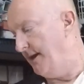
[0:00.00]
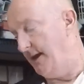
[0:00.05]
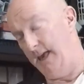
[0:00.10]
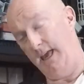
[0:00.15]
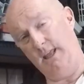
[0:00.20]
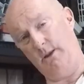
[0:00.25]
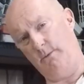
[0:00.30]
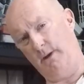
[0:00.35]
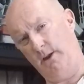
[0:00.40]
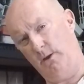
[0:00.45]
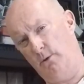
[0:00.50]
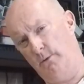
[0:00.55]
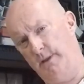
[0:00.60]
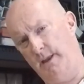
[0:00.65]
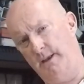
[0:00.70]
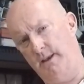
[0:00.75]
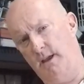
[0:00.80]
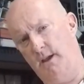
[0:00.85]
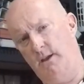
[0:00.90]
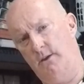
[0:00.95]
Anyway, on
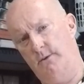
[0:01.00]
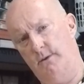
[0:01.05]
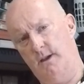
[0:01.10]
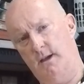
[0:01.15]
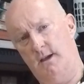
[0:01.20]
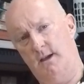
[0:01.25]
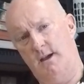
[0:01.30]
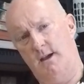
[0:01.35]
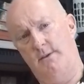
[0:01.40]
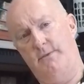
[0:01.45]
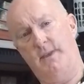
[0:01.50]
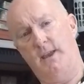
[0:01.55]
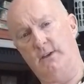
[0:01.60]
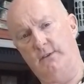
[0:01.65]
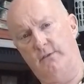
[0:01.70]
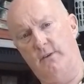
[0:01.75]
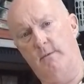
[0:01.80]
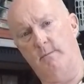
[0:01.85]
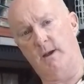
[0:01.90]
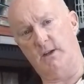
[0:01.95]
that note, thanks
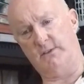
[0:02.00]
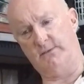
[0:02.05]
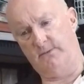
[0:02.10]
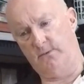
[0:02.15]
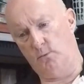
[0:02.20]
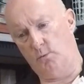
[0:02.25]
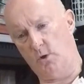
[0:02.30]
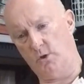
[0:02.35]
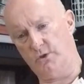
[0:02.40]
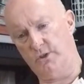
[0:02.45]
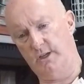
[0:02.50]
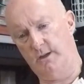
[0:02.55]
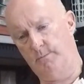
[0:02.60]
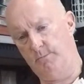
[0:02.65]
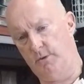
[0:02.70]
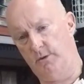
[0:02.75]
very much for watching.